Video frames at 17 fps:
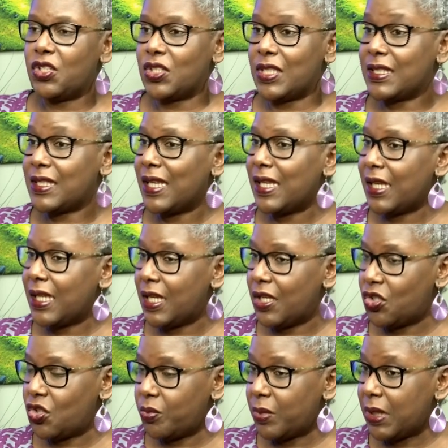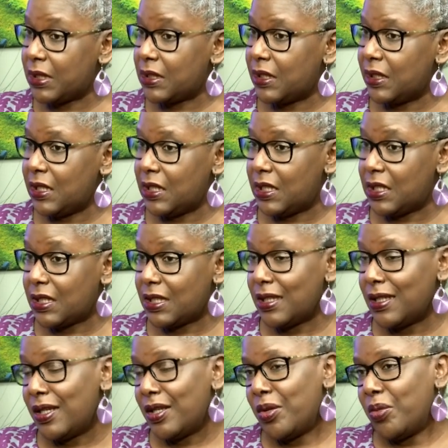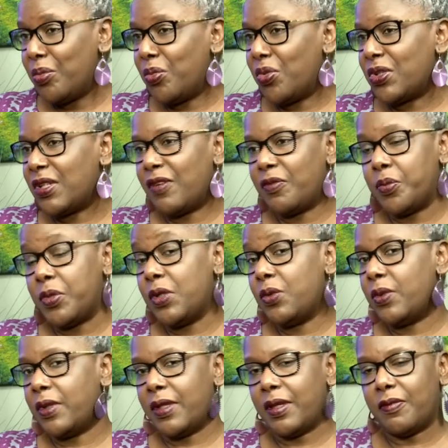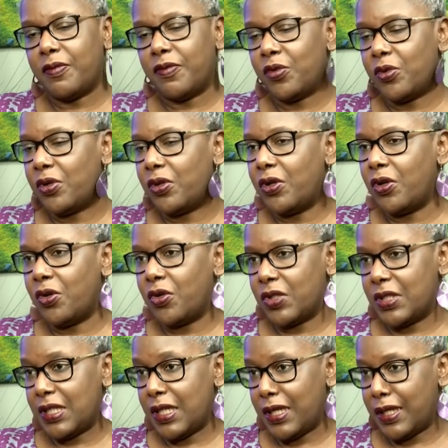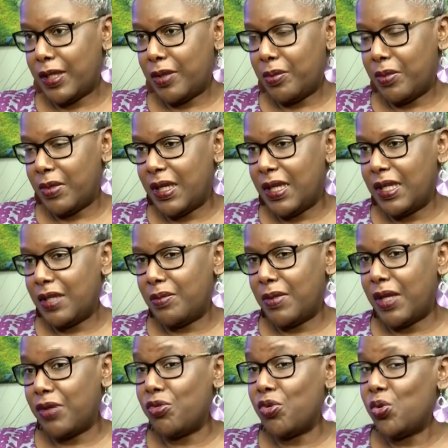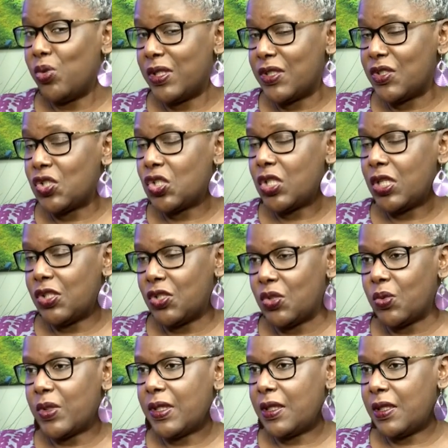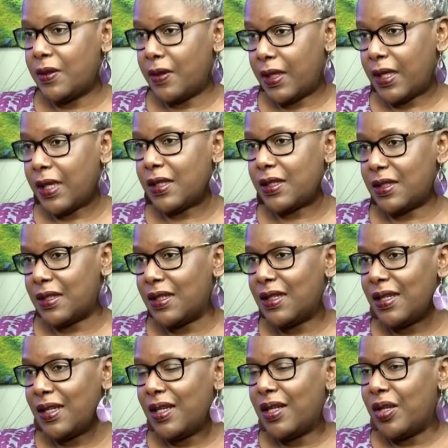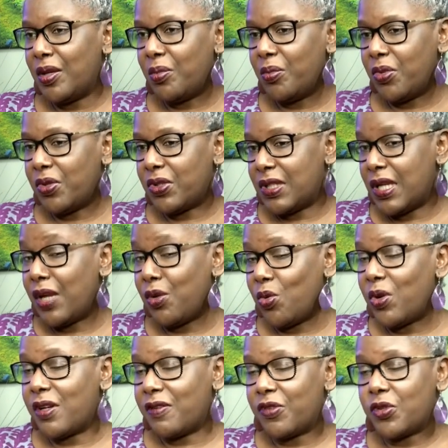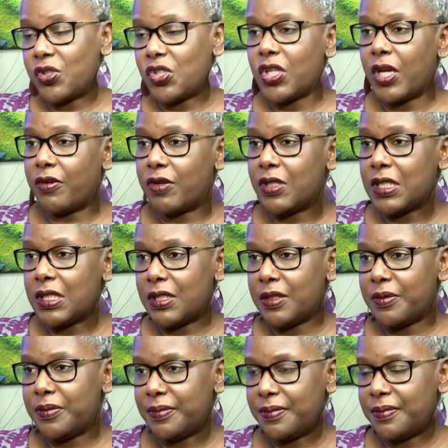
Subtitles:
NHS engagement lead. But I've been with them for a long time, and my role has changed within that. But I work for a charity.